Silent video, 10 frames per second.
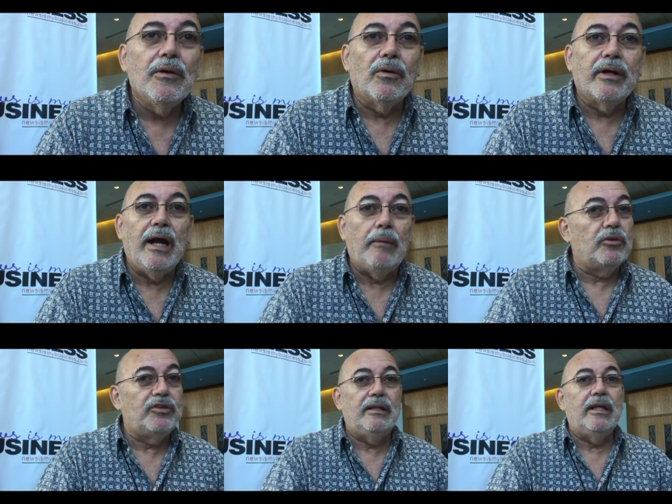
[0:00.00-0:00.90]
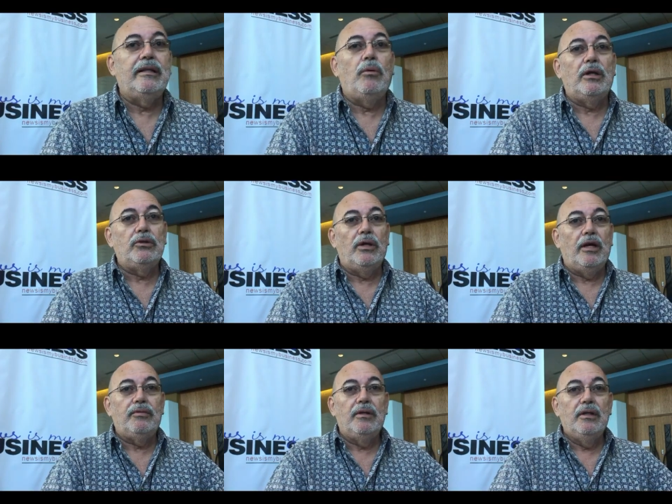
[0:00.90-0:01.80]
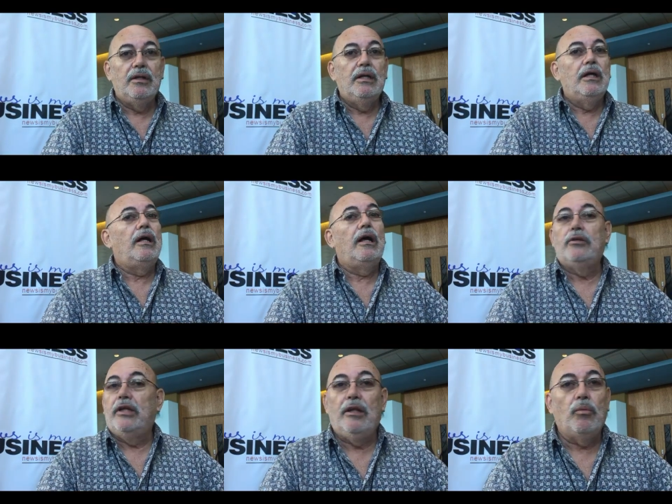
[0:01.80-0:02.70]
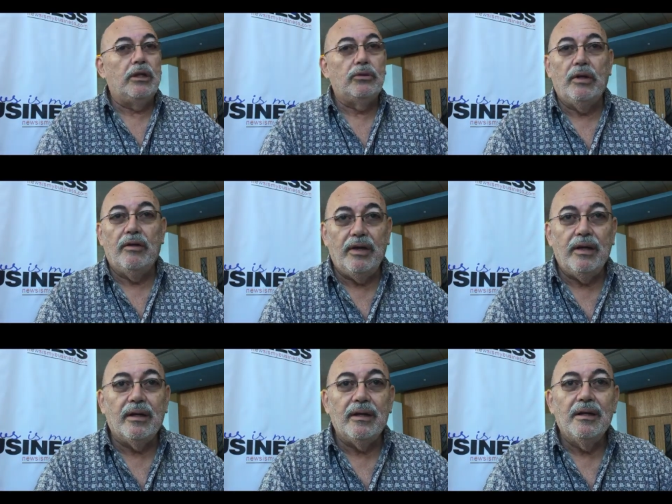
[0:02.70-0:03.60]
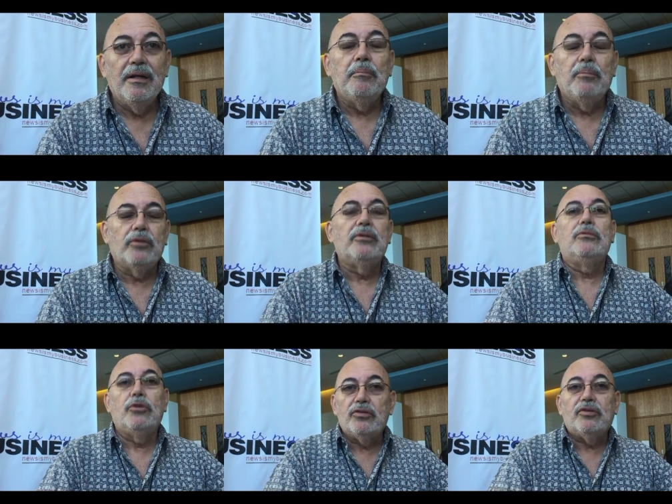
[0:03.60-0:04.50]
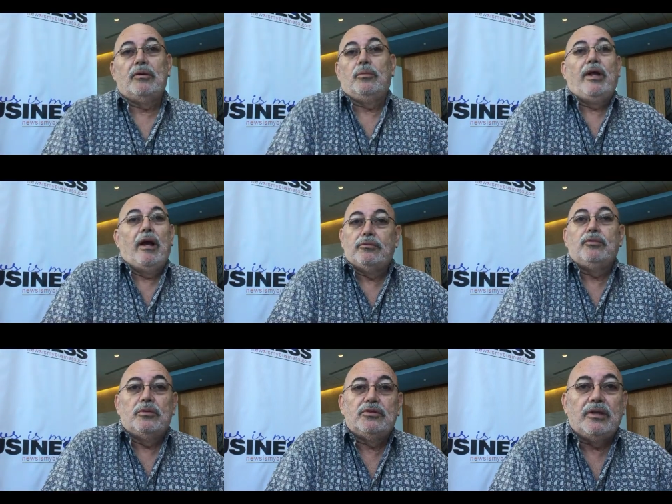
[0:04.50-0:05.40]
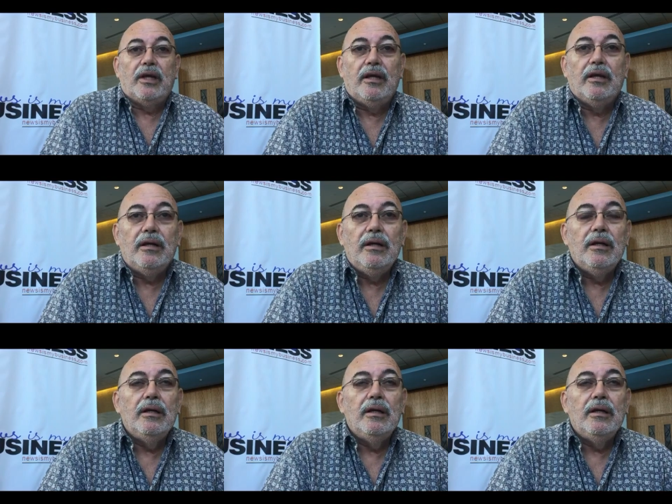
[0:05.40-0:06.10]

Okay, I'm not saying that the one who left didn't want to live here, but those are we have to stay here.